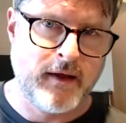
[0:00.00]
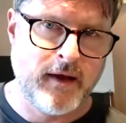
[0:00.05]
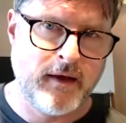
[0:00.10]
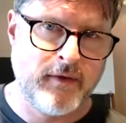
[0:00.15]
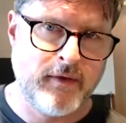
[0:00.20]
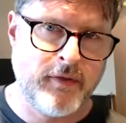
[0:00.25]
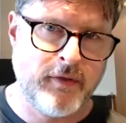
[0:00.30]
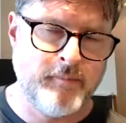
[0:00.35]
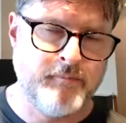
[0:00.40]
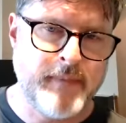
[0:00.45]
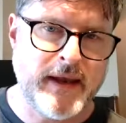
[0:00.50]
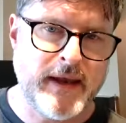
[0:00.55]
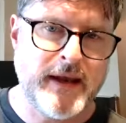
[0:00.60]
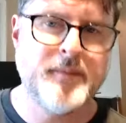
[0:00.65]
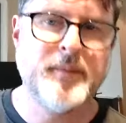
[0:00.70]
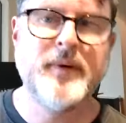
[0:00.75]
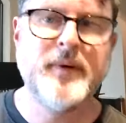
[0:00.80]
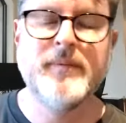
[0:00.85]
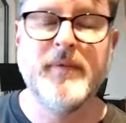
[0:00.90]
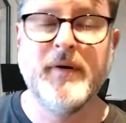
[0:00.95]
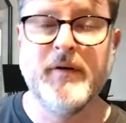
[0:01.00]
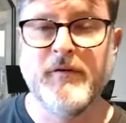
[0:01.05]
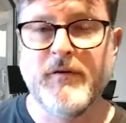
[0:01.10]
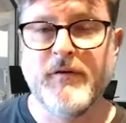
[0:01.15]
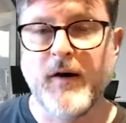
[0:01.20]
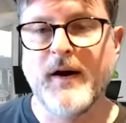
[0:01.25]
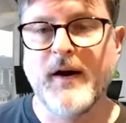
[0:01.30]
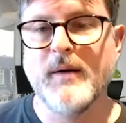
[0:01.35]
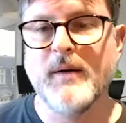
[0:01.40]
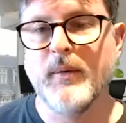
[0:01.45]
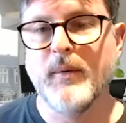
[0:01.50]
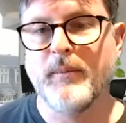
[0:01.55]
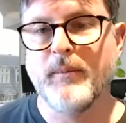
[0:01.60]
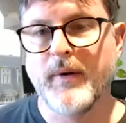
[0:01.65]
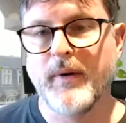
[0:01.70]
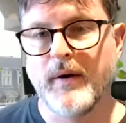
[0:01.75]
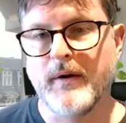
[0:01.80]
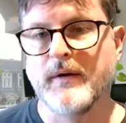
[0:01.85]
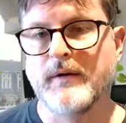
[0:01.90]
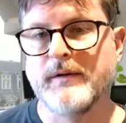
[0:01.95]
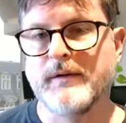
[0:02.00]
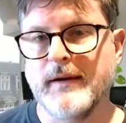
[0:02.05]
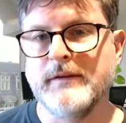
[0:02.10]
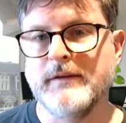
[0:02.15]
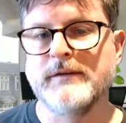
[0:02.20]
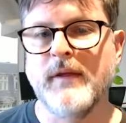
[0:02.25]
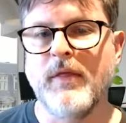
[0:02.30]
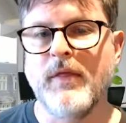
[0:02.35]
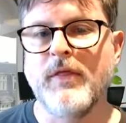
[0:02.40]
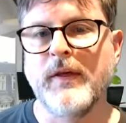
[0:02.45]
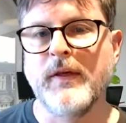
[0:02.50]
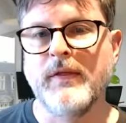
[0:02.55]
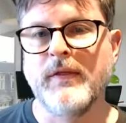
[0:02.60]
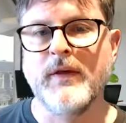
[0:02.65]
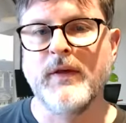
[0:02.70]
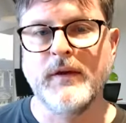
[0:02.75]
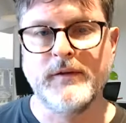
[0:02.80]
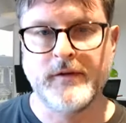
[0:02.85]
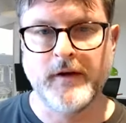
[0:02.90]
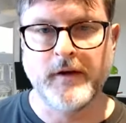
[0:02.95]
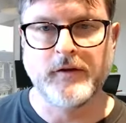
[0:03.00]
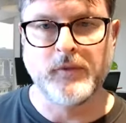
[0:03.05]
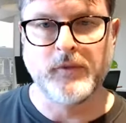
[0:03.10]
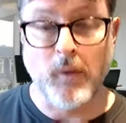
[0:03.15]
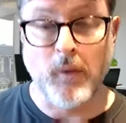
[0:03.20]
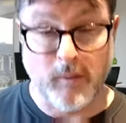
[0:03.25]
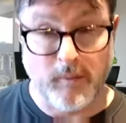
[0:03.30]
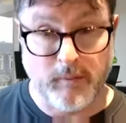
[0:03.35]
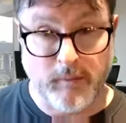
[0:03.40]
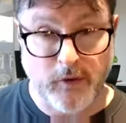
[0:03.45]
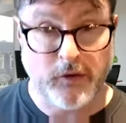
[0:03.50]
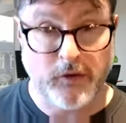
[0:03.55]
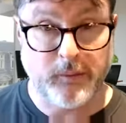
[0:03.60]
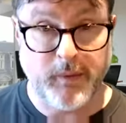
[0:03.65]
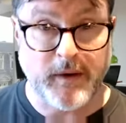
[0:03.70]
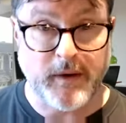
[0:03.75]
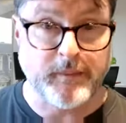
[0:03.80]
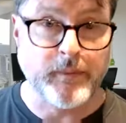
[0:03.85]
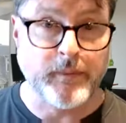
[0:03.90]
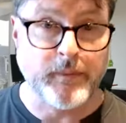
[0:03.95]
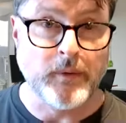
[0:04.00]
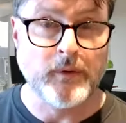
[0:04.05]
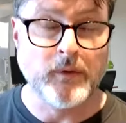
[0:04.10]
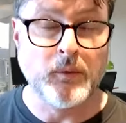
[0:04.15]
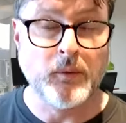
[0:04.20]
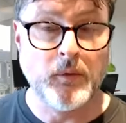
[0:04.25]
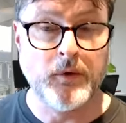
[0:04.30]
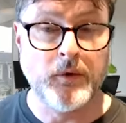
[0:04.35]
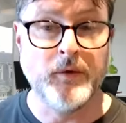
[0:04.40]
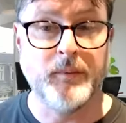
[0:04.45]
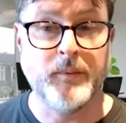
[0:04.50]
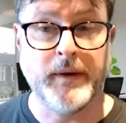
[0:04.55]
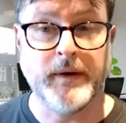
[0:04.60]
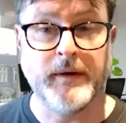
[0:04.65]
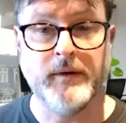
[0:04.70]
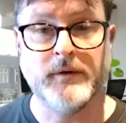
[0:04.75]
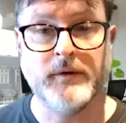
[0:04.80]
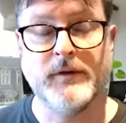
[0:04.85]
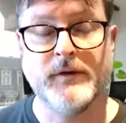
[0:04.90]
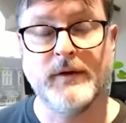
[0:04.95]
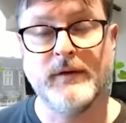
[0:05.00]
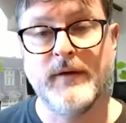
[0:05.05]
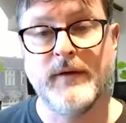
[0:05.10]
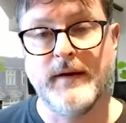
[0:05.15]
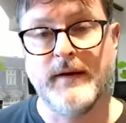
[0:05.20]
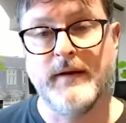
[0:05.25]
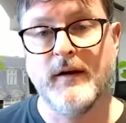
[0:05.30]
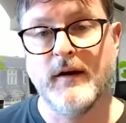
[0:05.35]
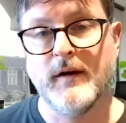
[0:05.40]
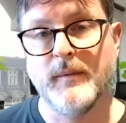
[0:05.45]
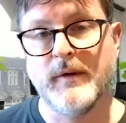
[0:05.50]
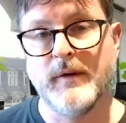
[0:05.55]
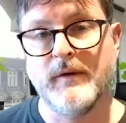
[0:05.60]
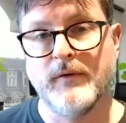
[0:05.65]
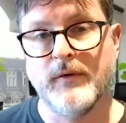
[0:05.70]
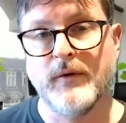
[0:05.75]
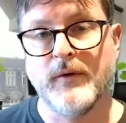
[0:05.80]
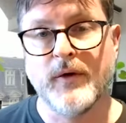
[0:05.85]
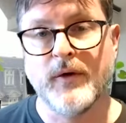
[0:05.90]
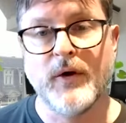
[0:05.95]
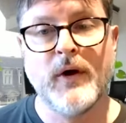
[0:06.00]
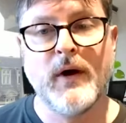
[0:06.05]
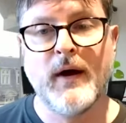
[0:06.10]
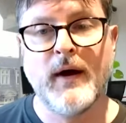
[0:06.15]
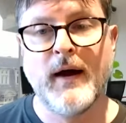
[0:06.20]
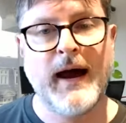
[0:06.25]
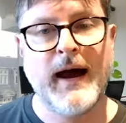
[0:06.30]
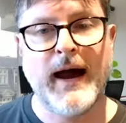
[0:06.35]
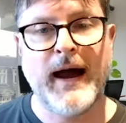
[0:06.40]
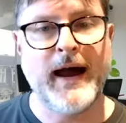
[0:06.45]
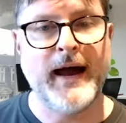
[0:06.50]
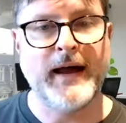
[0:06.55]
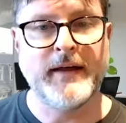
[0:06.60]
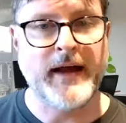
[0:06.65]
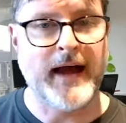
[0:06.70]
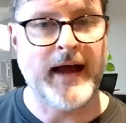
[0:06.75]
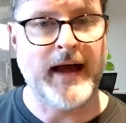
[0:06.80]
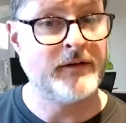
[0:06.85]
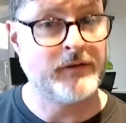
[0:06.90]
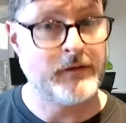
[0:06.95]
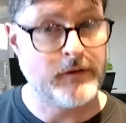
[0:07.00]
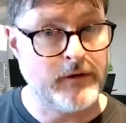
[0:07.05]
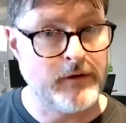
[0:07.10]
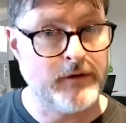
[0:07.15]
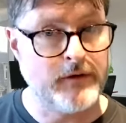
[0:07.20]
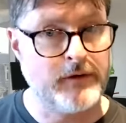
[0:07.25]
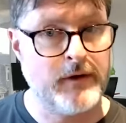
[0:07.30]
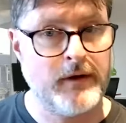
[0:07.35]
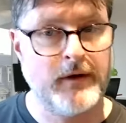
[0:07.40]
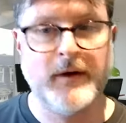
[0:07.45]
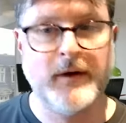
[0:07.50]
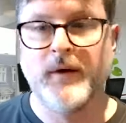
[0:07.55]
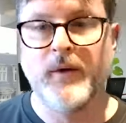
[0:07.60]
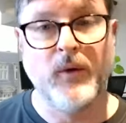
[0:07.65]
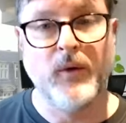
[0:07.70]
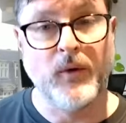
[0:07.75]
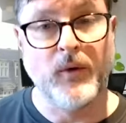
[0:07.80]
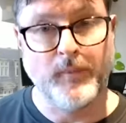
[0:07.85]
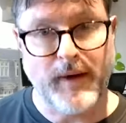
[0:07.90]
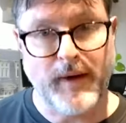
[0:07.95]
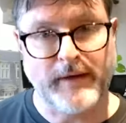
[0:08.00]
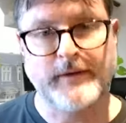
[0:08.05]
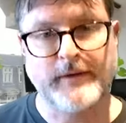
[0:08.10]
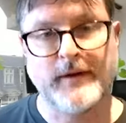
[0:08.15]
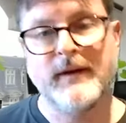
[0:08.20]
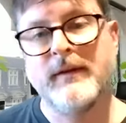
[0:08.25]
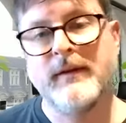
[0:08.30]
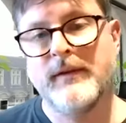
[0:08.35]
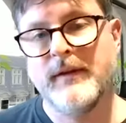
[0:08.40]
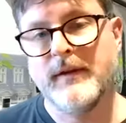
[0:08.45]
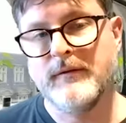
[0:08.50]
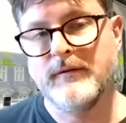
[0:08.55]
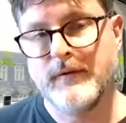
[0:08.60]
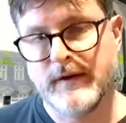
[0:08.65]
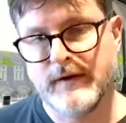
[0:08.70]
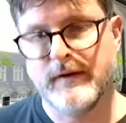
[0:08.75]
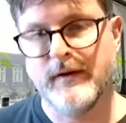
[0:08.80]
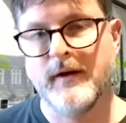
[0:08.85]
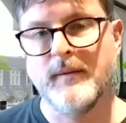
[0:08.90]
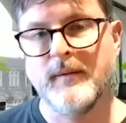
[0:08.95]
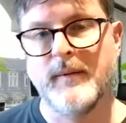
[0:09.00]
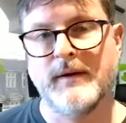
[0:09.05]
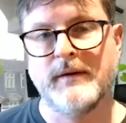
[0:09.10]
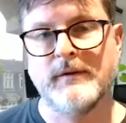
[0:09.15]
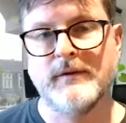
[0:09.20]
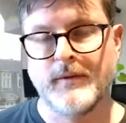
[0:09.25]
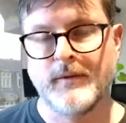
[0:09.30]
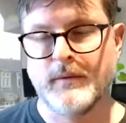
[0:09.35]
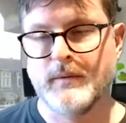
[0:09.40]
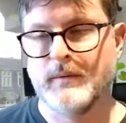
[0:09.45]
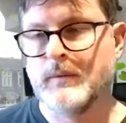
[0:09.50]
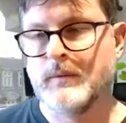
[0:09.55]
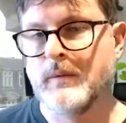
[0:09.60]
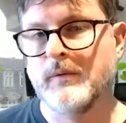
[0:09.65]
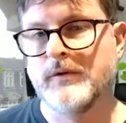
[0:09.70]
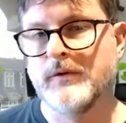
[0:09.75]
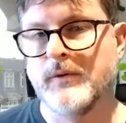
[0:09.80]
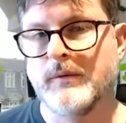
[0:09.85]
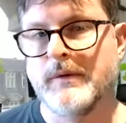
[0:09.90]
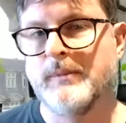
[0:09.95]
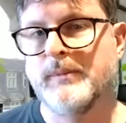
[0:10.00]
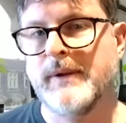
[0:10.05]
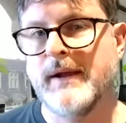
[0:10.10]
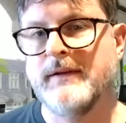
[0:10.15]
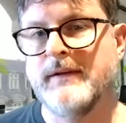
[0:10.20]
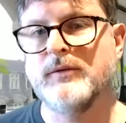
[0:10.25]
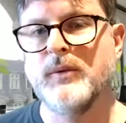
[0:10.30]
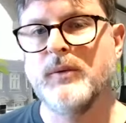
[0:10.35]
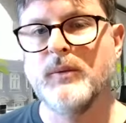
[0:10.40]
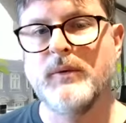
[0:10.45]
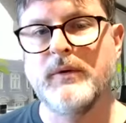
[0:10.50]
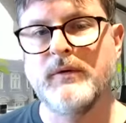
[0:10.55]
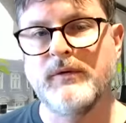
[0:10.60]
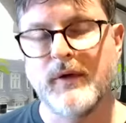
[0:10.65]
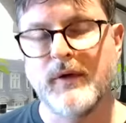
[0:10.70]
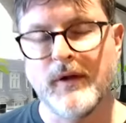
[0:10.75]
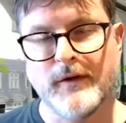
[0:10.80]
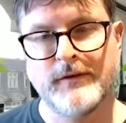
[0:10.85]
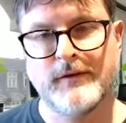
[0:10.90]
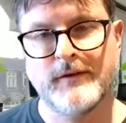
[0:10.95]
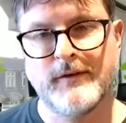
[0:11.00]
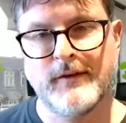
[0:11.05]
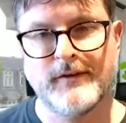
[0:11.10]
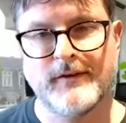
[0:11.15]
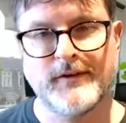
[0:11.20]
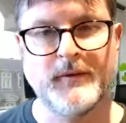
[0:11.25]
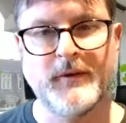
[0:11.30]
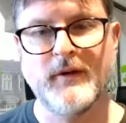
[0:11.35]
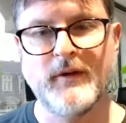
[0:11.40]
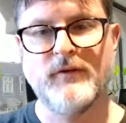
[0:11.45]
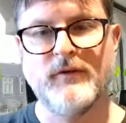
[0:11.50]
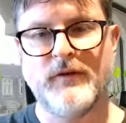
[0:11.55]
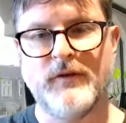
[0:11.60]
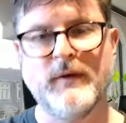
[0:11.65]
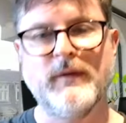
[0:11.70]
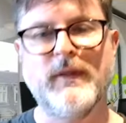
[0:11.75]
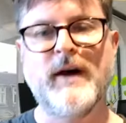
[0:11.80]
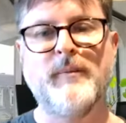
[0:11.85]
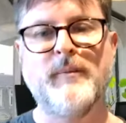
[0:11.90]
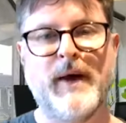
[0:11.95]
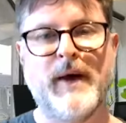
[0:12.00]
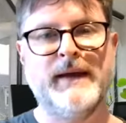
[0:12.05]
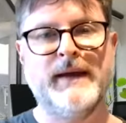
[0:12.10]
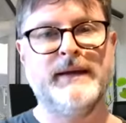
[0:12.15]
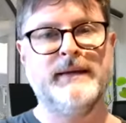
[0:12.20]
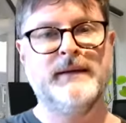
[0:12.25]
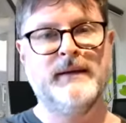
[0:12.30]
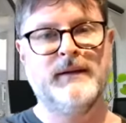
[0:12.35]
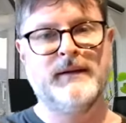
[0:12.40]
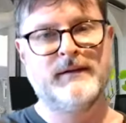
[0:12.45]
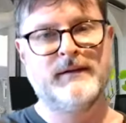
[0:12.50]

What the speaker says: the minimum viable product is something that does what most people would have been using Vidnami for, as good or better than Vidnami. So we want to replace what we've lost so we don't feel that pain.